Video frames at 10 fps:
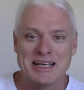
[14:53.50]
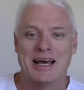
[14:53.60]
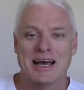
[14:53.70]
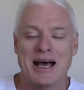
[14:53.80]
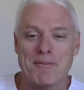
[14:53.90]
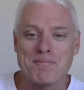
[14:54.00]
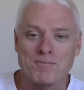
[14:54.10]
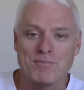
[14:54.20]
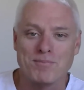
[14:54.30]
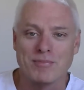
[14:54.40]

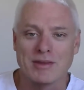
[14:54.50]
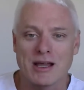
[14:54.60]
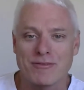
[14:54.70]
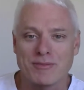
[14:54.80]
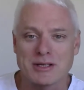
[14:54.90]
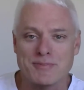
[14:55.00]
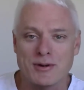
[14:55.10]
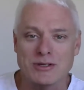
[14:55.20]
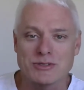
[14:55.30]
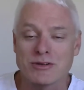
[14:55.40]
go from
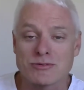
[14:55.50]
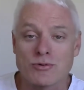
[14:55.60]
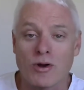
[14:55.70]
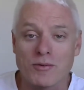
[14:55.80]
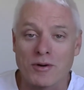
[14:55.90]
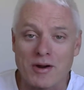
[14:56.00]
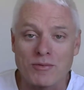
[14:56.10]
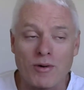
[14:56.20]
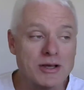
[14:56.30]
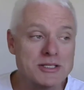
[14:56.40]
experience, whether it's right, wrong, or
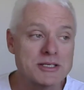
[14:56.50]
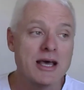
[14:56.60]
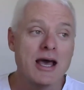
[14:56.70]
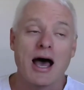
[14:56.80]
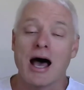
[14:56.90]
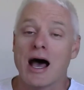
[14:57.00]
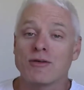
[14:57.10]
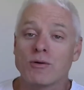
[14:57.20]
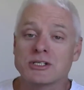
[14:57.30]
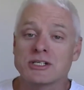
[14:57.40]
otherwise. If
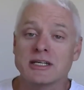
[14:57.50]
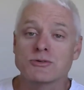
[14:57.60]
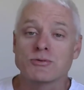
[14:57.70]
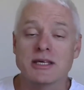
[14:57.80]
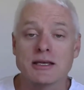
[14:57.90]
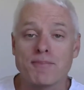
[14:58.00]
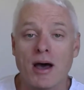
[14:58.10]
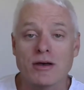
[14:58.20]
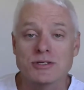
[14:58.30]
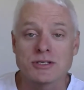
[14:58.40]
you're watching this within the
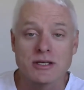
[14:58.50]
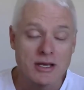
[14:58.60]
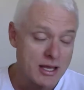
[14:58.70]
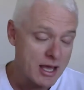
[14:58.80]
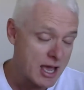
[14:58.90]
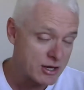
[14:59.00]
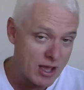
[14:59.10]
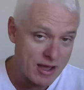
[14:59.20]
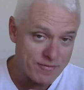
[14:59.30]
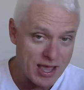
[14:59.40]
post and you
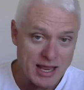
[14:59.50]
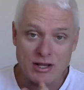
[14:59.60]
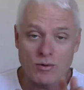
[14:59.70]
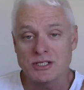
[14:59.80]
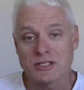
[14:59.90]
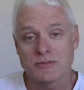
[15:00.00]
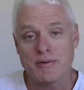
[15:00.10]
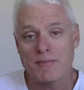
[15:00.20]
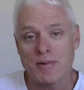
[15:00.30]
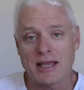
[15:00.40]
have any questions
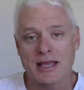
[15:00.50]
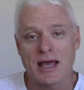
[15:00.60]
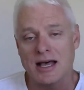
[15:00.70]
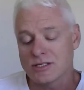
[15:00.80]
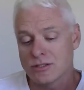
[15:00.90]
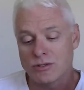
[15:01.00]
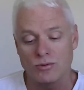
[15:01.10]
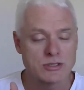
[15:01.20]
about bait casters or